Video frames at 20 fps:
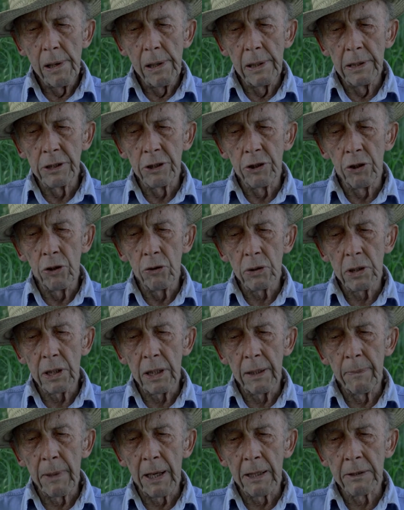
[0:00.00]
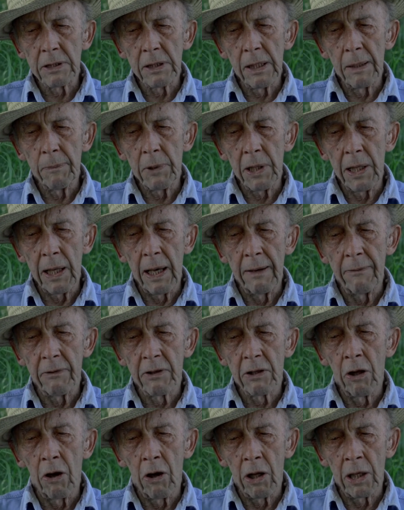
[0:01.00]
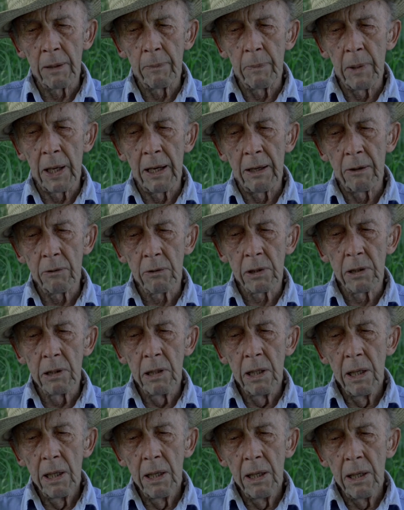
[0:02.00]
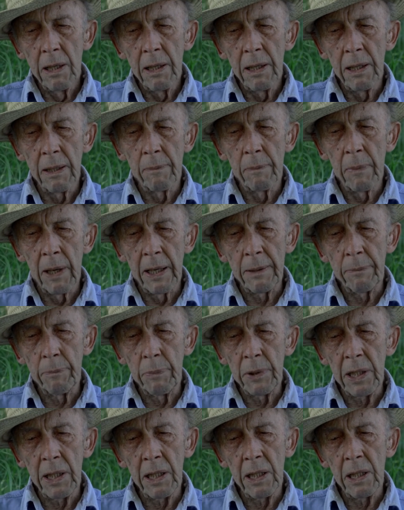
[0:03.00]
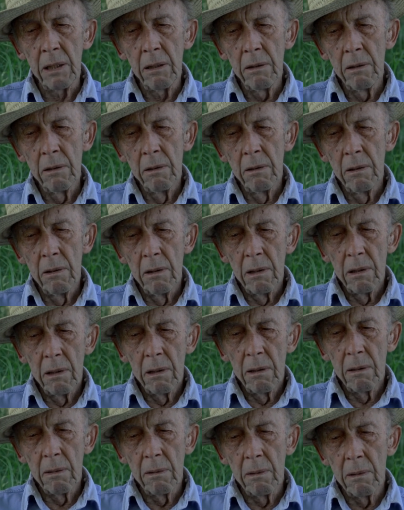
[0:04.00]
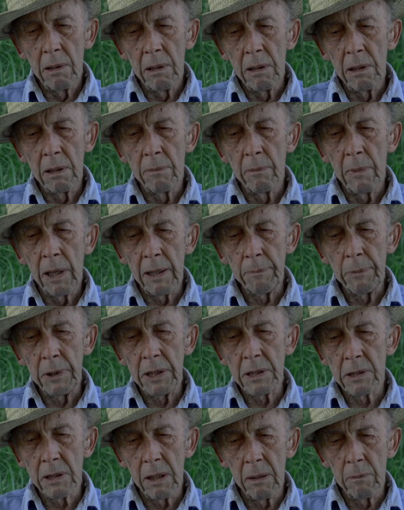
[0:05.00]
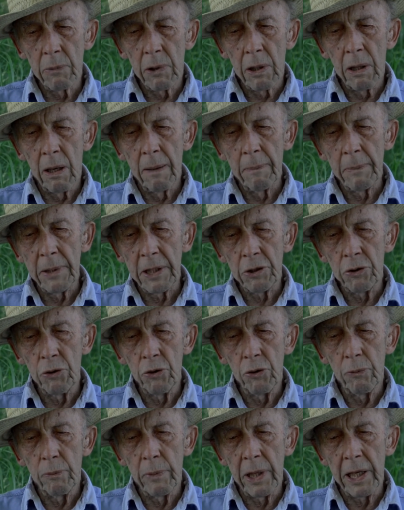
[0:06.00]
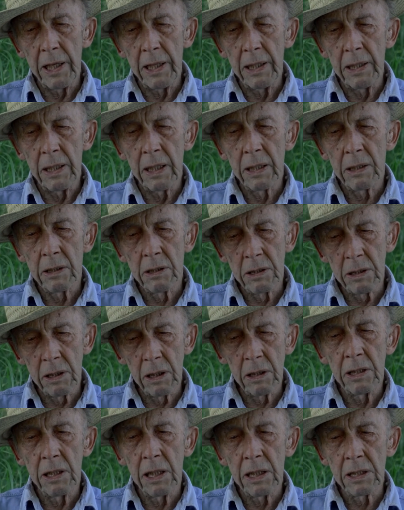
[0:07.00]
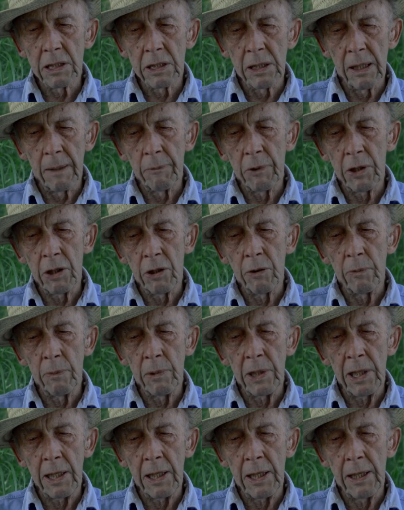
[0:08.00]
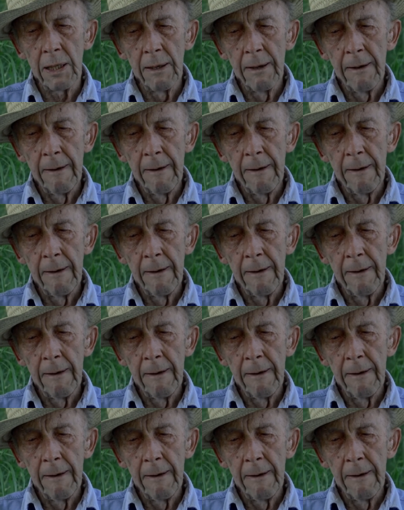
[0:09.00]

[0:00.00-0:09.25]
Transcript: it's usually about something I've thought about. It might be it might be some comment you made that suggests something to me.